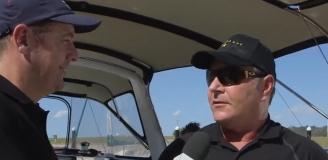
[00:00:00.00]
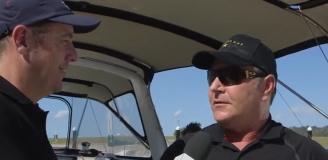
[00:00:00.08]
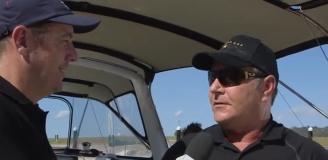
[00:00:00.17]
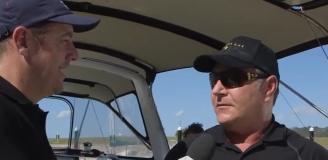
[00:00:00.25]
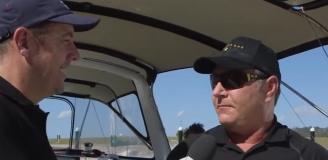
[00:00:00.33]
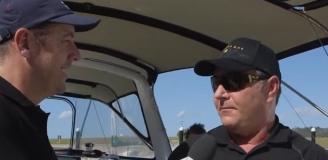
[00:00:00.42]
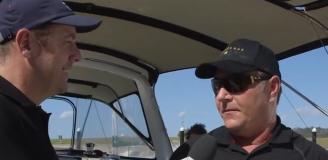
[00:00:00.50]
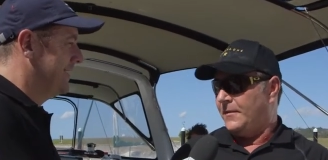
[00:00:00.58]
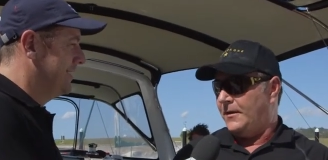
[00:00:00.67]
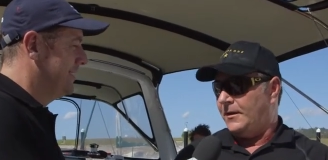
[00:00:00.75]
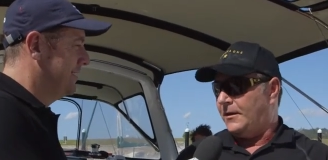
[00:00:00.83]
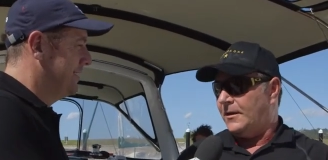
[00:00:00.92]
Speaker 1: just
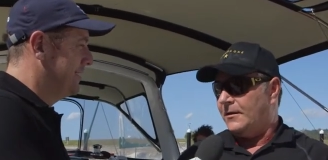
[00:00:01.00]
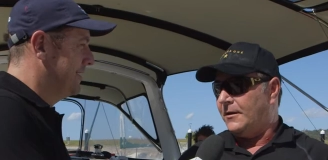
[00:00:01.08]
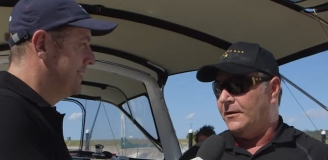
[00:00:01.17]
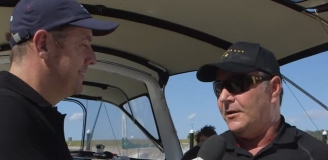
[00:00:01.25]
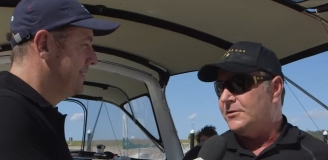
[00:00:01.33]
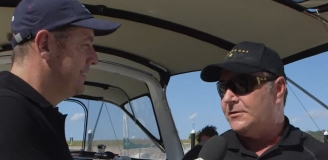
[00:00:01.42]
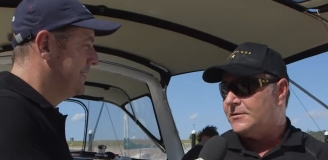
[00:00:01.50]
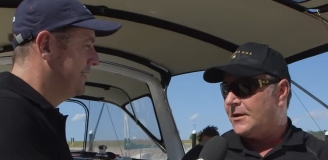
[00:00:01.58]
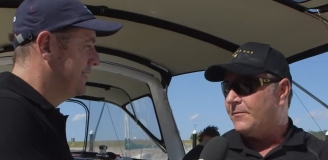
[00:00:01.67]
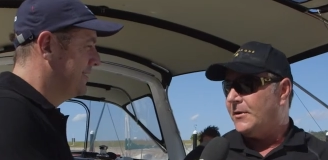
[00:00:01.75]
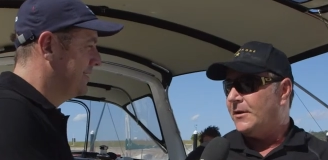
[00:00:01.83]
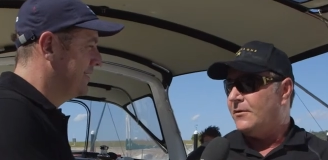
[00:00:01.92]
the uh, conditions
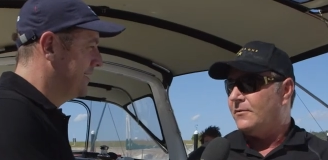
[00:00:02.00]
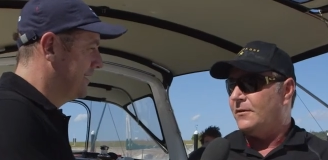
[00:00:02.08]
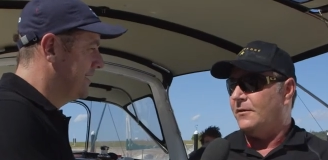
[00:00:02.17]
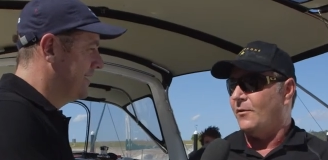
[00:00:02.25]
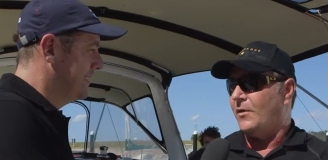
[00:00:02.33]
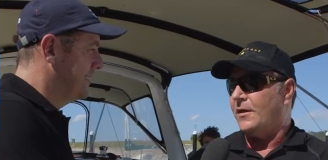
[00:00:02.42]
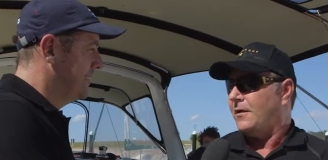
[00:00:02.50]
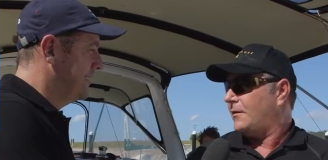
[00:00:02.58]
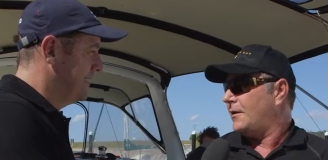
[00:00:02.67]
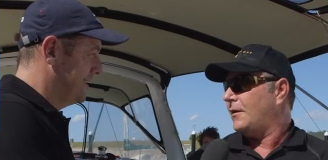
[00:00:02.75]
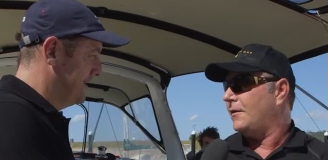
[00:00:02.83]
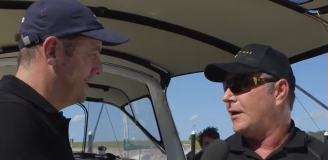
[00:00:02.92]
up here and the weather.
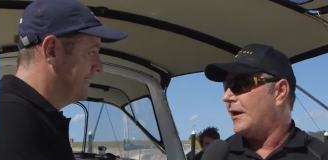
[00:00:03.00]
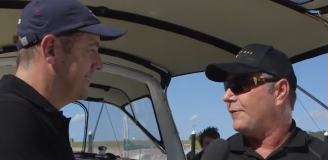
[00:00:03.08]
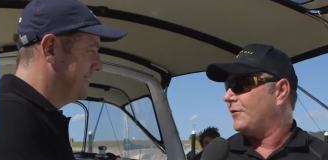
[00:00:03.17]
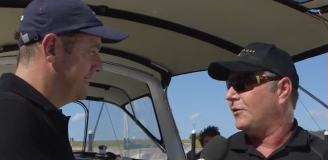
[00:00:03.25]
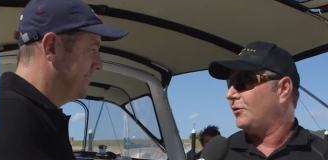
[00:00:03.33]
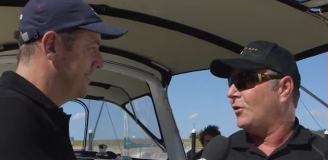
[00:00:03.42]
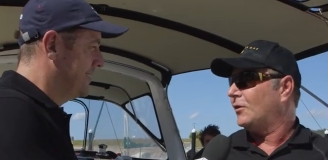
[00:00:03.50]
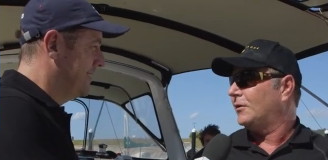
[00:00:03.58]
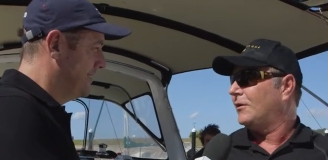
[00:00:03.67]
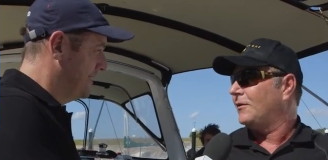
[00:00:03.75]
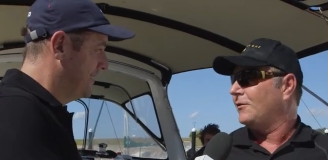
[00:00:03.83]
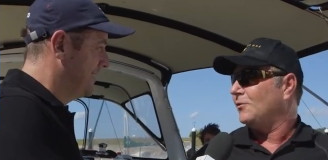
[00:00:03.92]
You know, the afternoon
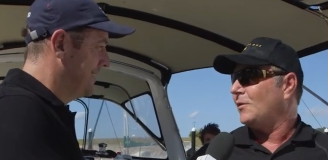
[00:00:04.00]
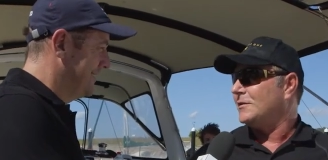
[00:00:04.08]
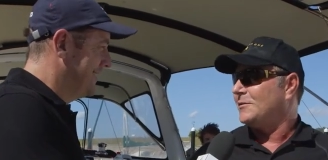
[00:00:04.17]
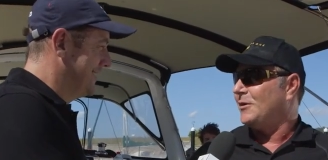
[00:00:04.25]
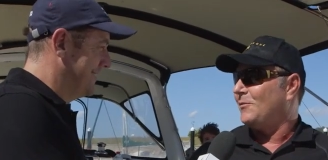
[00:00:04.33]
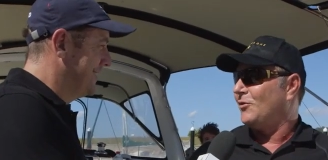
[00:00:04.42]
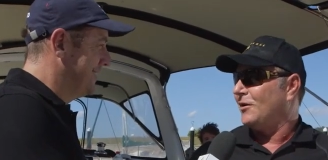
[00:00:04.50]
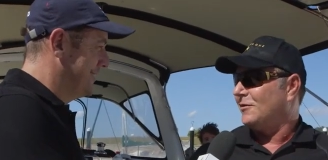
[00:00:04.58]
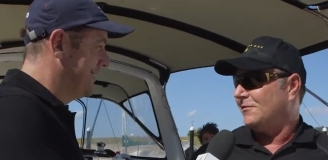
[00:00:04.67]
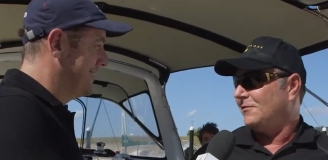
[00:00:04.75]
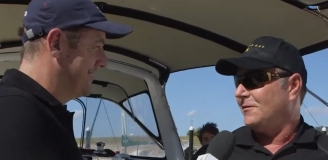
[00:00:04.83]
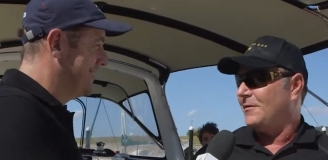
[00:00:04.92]
doctor. There's always a bit of
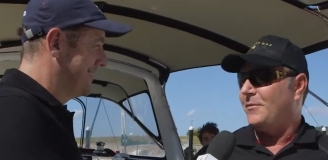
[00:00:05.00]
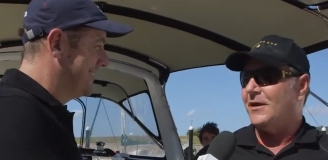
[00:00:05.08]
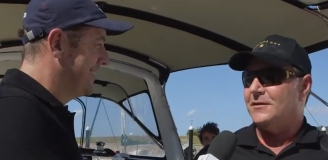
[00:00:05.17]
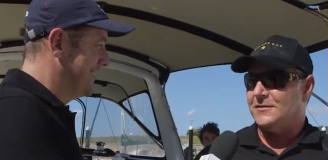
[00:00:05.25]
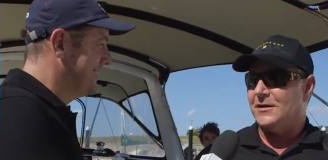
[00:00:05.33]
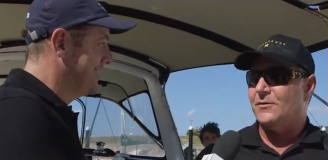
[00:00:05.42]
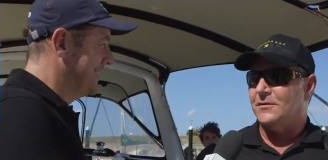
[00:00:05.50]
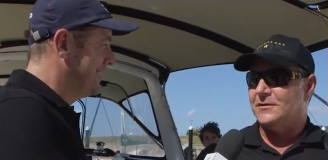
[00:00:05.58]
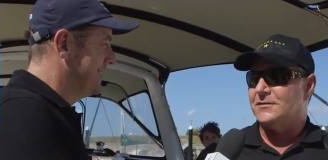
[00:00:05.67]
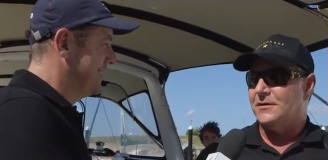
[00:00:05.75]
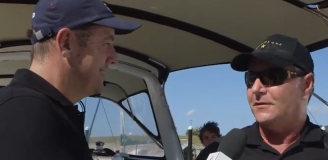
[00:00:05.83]
breeze about, so it's